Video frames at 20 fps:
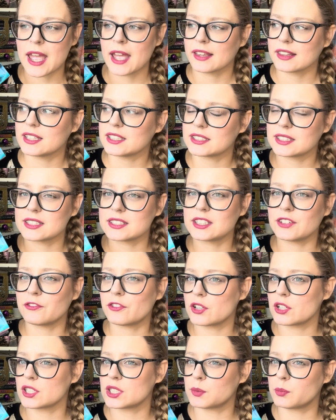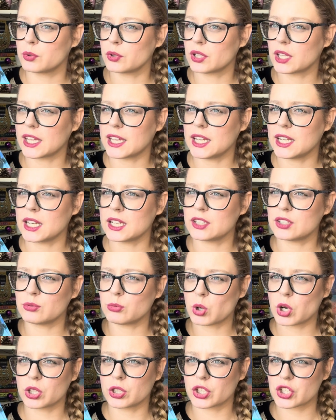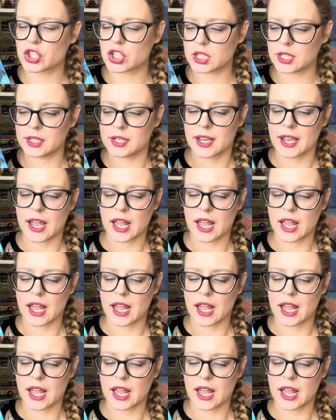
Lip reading: This is the first book in a duology.